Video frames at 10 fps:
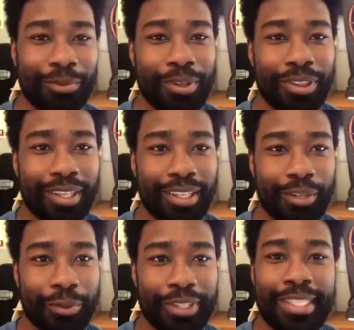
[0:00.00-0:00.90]
with
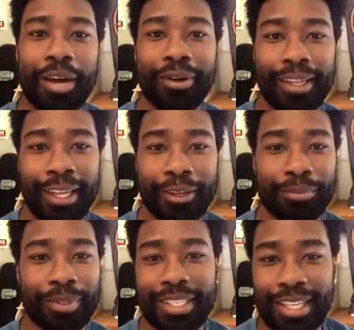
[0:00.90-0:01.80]
uh, with SoundCloud
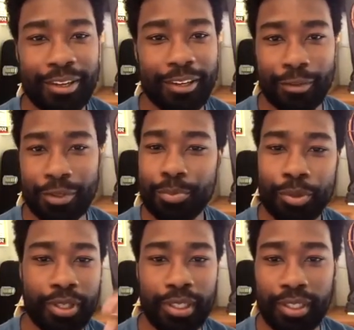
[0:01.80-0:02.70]
because I, it was
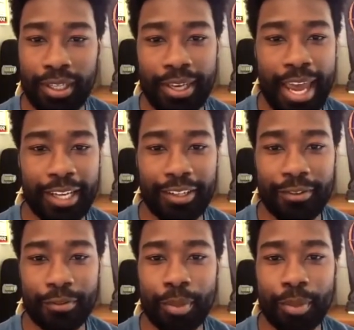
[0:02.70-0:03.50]
pretty inactive,